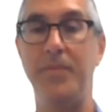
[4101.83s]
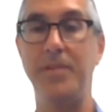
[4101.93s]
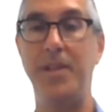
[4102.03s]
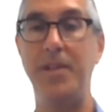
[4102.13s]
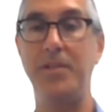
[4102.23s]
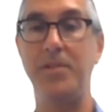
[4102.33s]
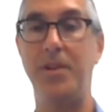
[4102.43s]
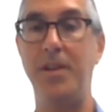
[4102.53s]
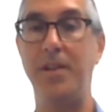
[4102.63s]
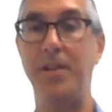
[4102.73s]
to take the
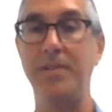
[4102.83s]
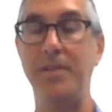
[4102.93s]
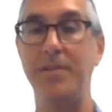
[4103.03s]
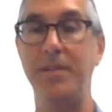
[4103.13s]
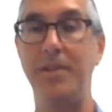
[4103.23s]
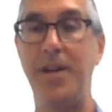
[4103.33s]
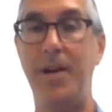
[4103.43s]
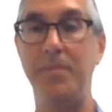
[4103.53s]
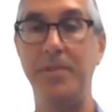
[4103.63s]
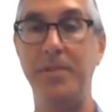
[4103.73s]
train as a, as a good
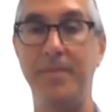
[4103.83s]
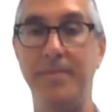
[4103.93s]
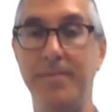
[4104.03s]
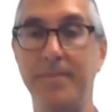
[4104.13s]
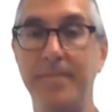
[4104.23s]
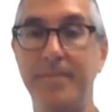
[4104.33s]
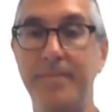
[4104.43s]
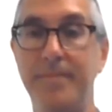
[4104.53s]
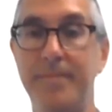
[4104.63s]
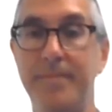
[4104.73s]
option
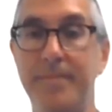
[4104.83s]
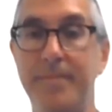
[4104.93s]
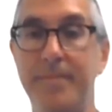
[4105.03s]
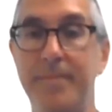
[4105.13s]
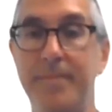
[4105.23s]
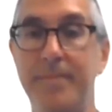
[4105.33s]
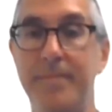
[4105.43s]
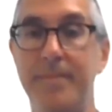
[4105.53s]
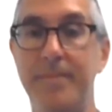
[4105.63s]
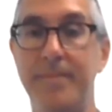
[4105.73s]

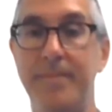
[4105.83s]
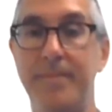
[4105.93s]
mm-hmm. okay